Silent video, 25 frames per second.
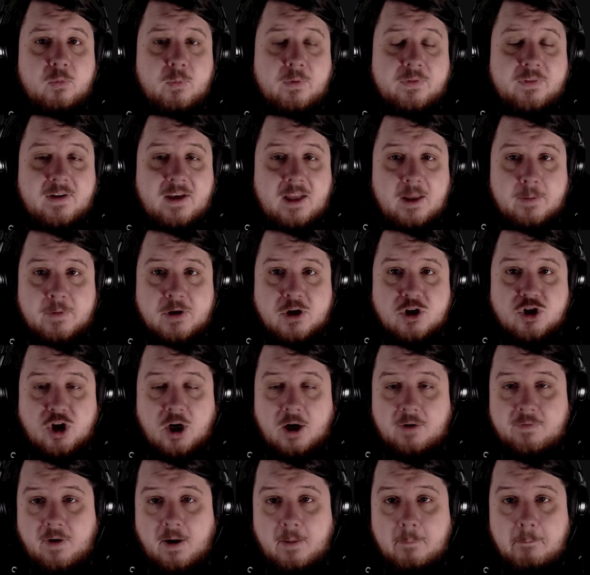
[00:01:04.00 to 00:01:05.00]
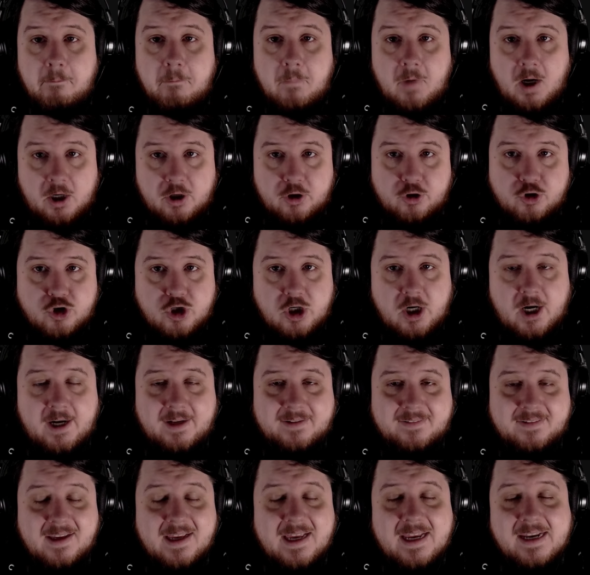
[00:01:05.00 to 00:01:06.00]
an image of a mugshot.
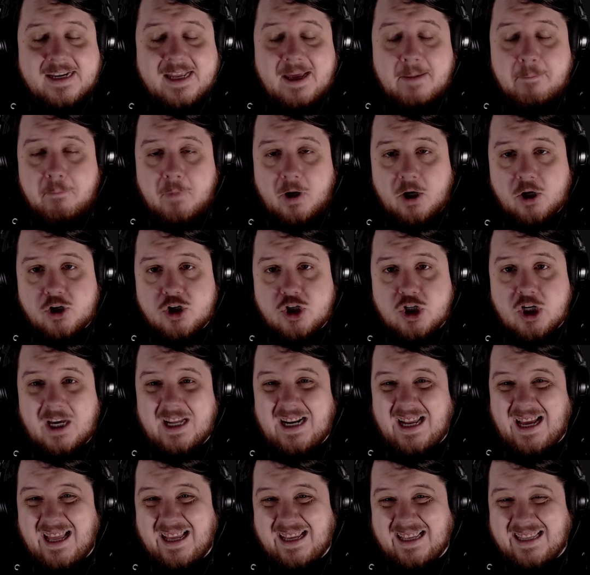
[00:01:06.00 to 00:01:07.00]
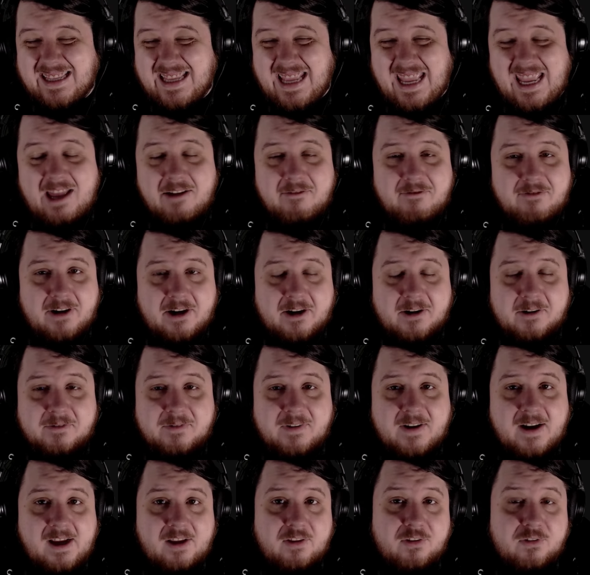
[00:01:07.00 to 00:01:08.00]
That mugshot can't
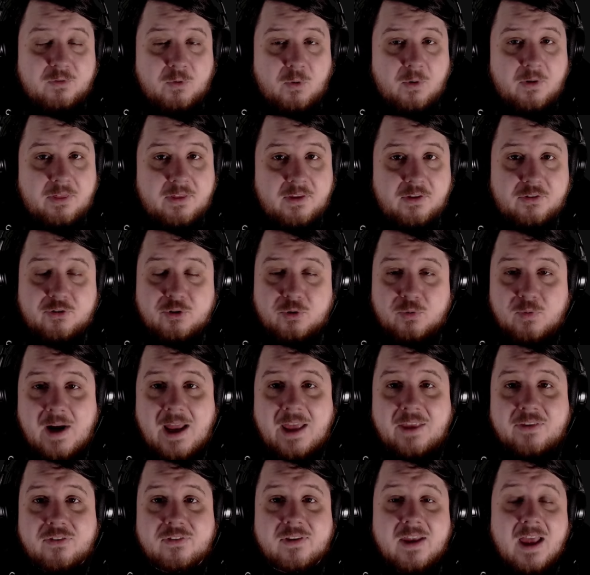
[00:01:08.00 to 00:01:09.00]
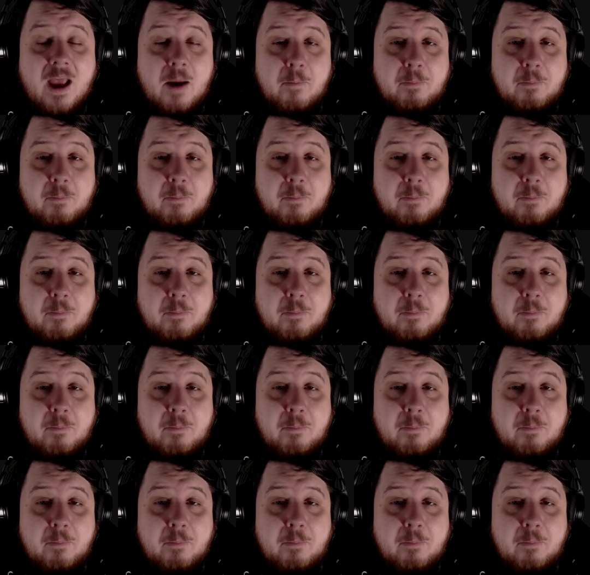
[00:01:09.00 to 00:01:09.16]
verify it's for this arrest,